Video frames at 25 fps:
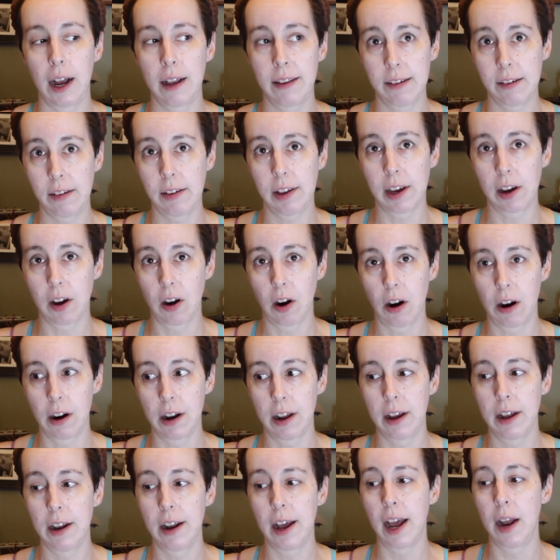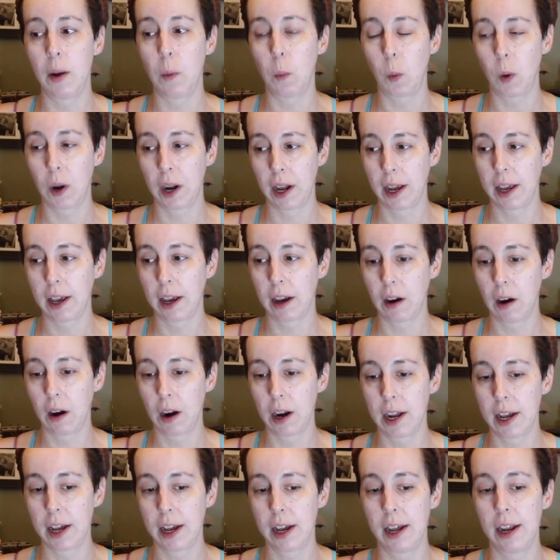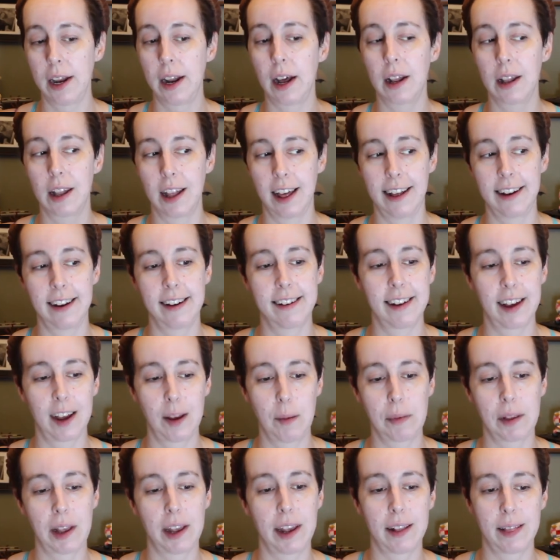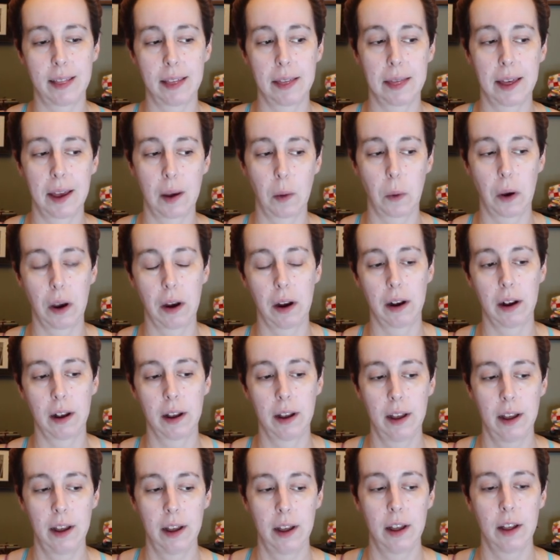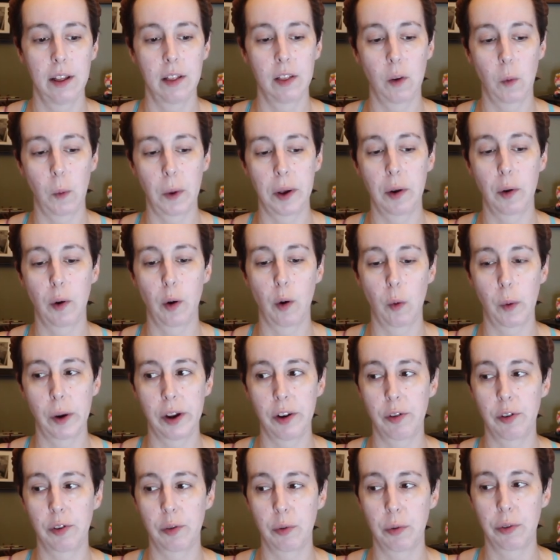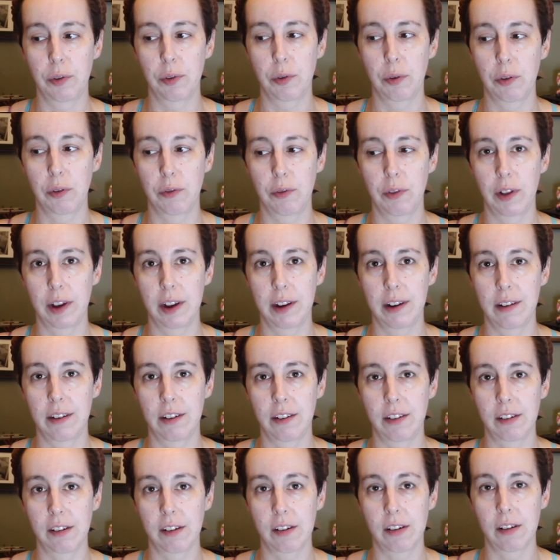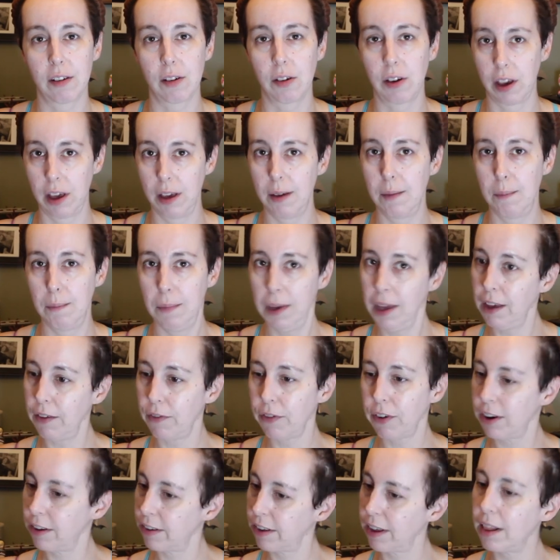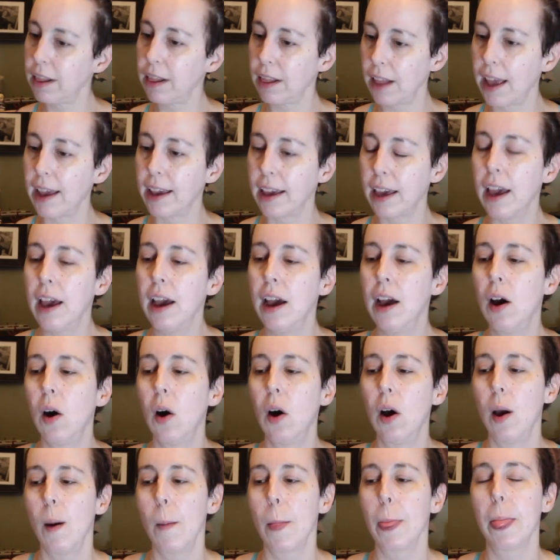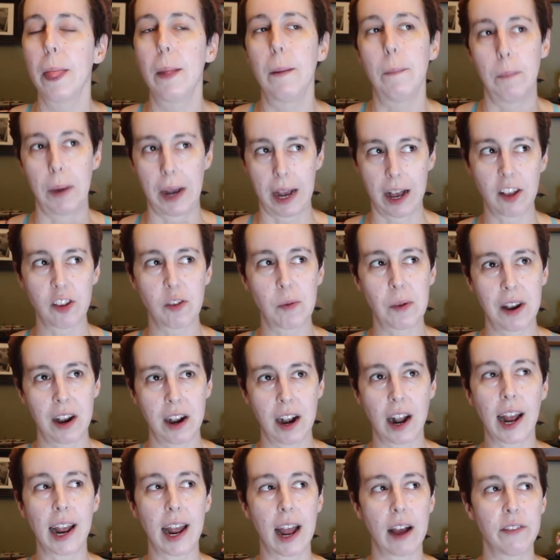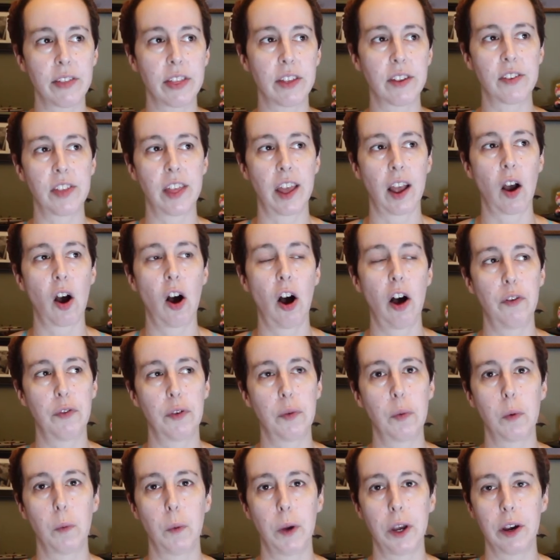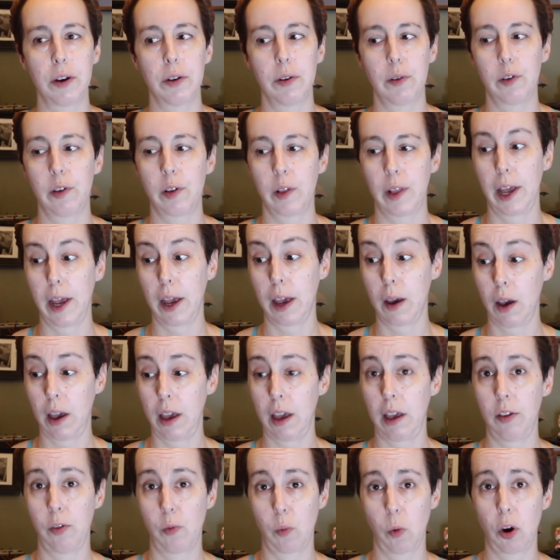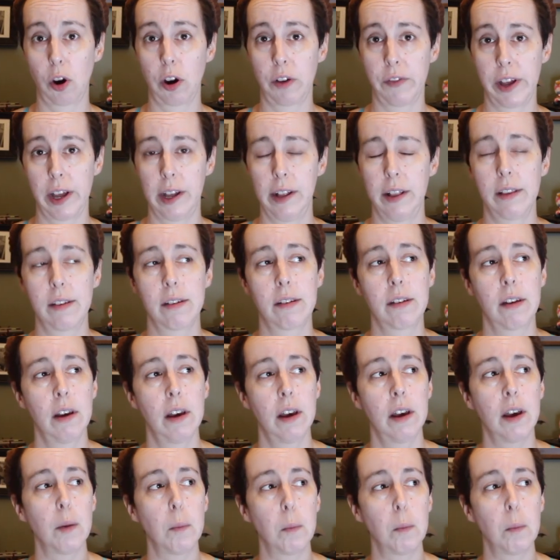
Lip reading: still get carded. And when I get carded, a lot of times I get the thing where the waiter or waitress will sort of like just look at me for a second. Like, my husband and I have this thing often when we go to like his work events,